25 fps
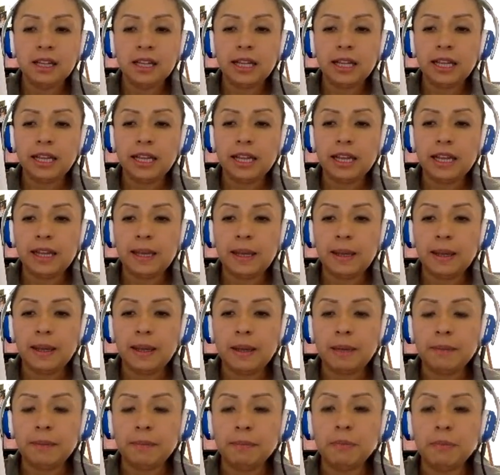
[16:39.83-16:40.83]

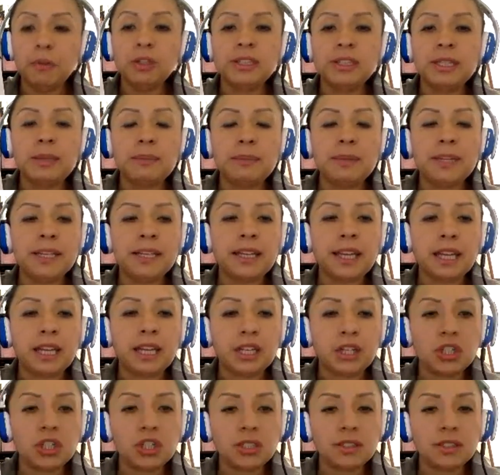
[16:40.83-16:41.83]
a
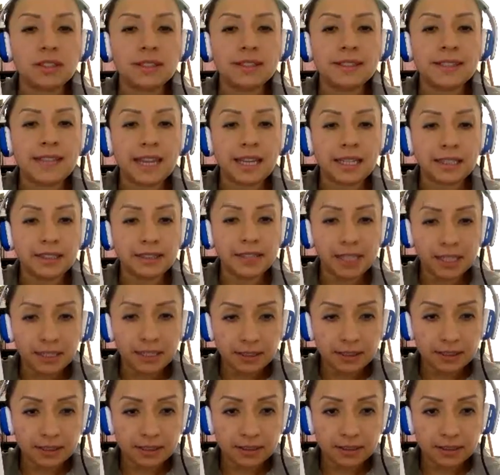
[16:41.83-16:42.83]
multiplication
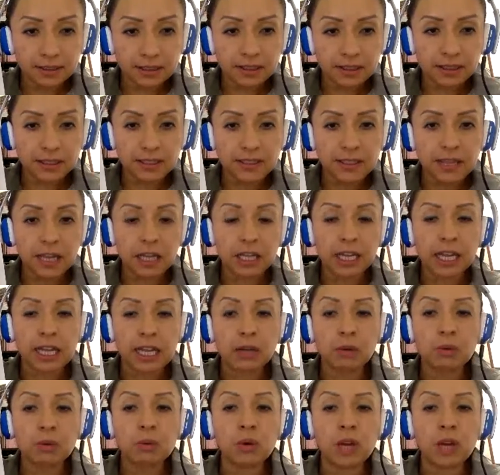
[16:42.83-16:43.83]
sentence. This is an
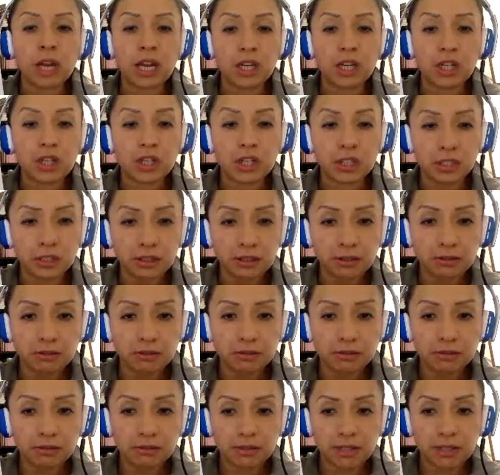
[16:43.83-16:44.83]
equation.
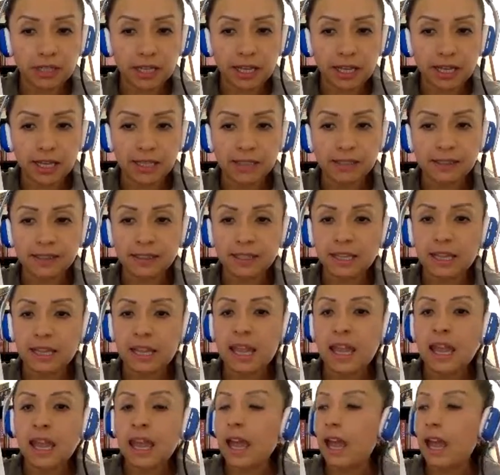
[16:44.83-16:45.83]
Yes?
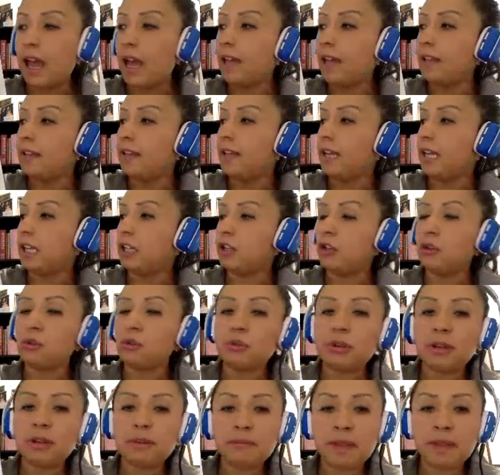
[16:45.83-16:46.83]
And then
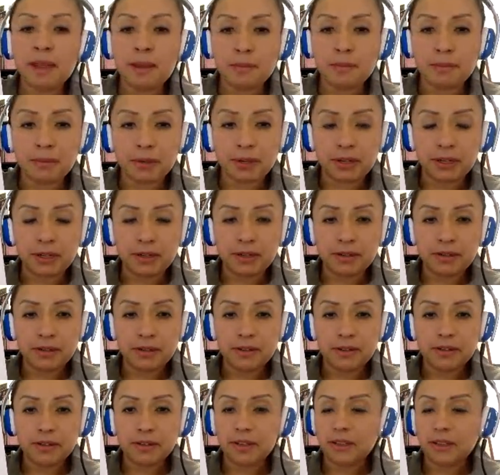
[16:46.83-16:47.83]
remember,
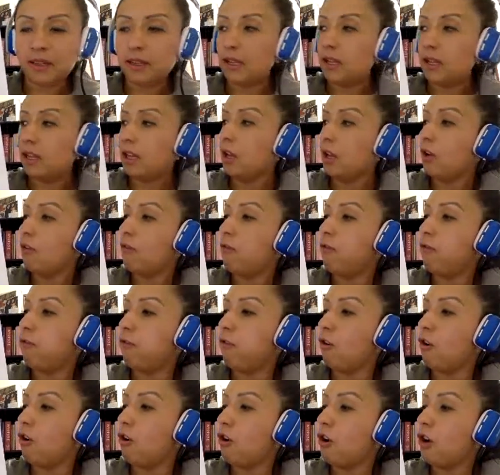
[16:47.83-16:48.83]

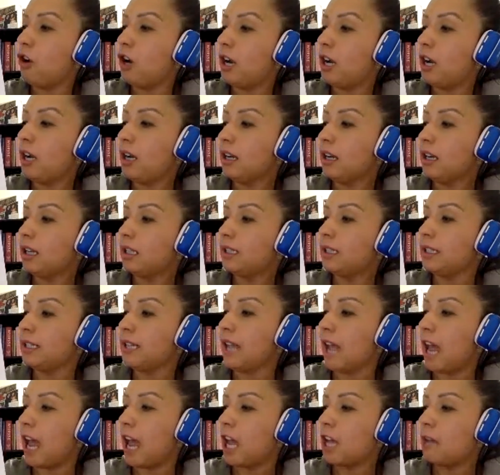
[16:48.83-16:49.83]
4
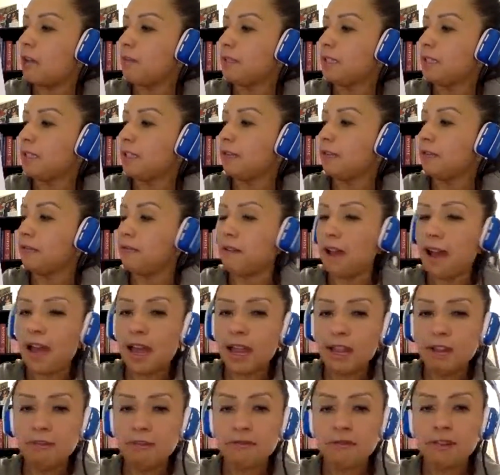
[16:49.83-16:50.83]
times
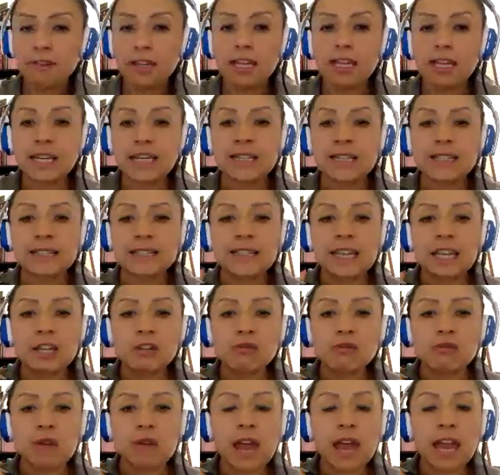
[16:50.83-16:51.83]
5 is the
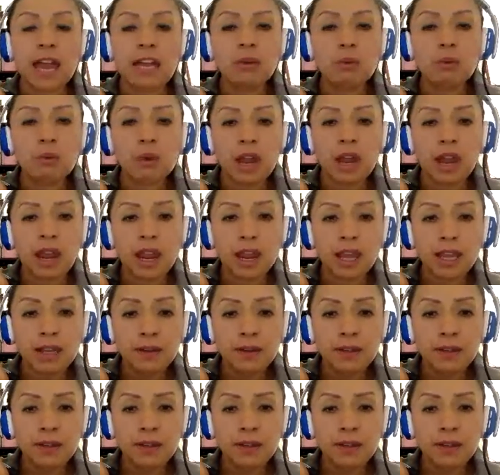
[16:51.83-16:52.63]
right way